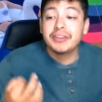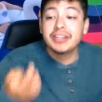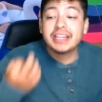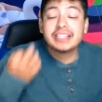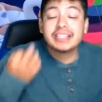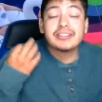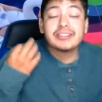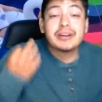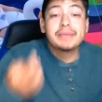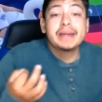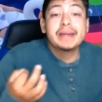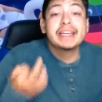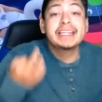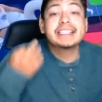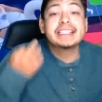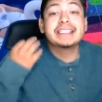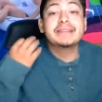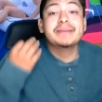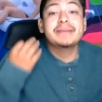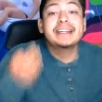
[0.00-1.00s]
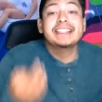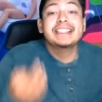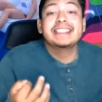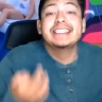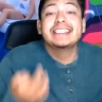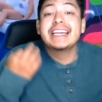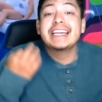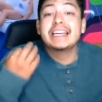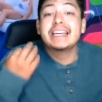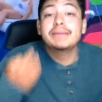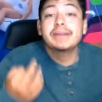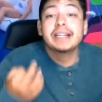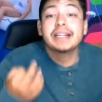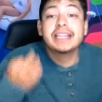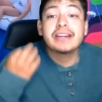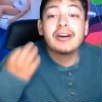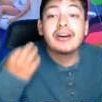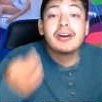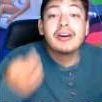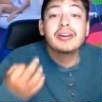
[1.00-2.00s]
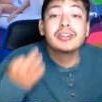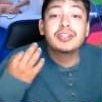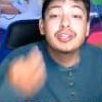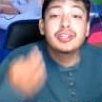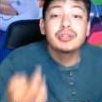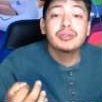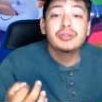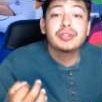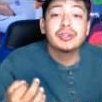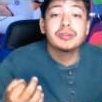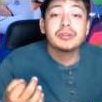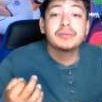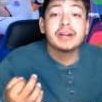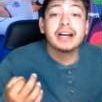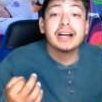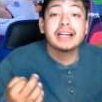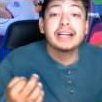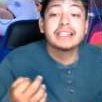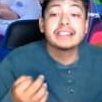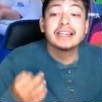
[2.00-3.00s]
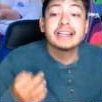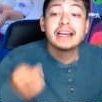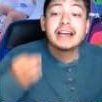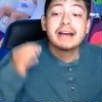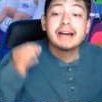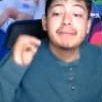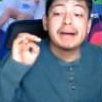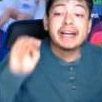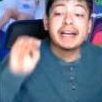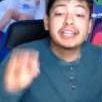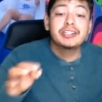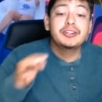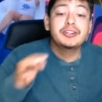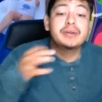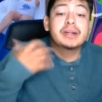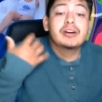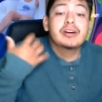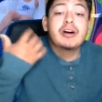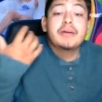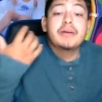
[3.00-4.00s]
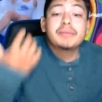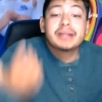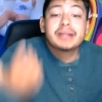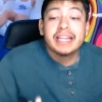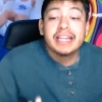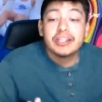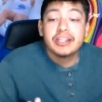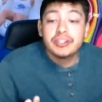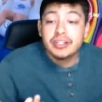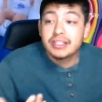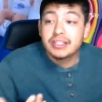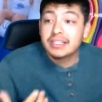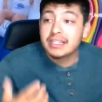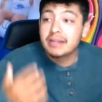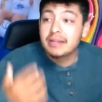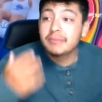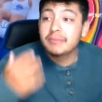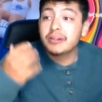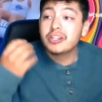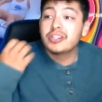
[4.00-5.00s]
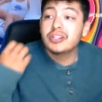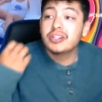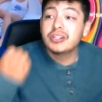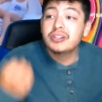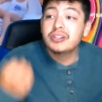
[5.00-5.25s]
You can start making some insane money on YouTube, guys, by actually doing compilations. And I'm going to show you